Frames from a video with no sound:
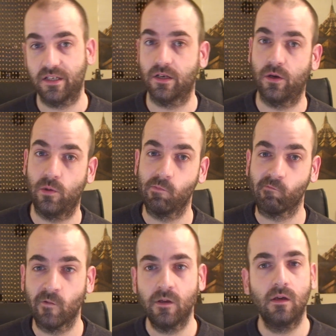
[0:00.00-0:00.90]
so
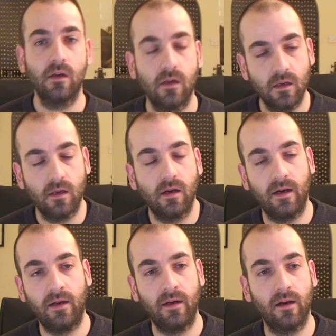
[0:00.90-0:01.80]

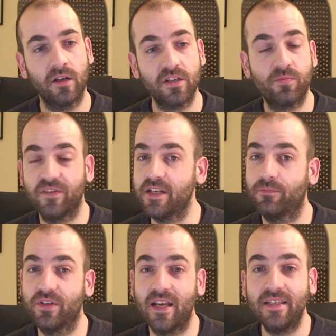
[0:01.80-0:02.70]
I just
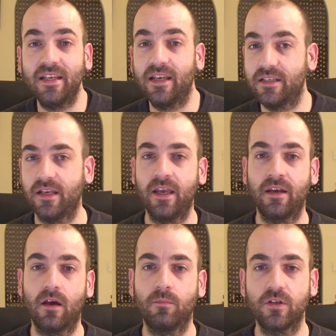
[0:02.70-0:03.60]
presented it
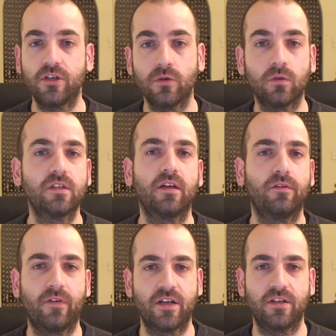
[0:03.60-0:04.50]
in a much shorter
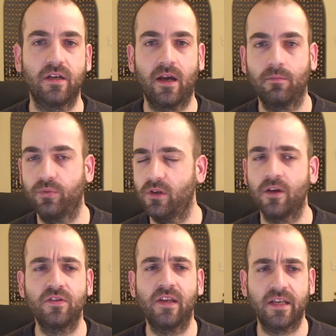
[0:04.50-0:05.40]
fashion and put
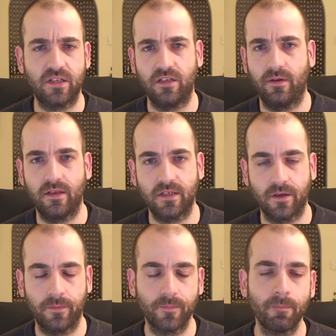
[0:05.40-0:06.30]
loads of links to it.
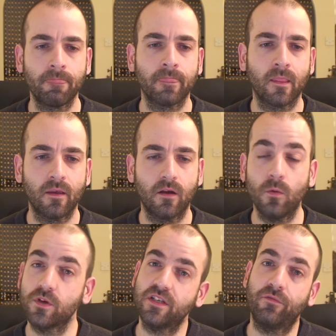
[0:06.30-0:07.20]
So go
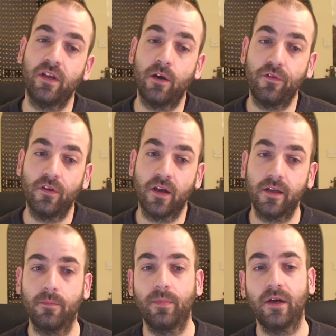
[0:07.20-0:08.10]
and watch that video if you
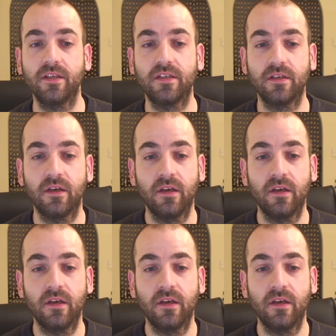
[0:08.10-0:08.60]
like. But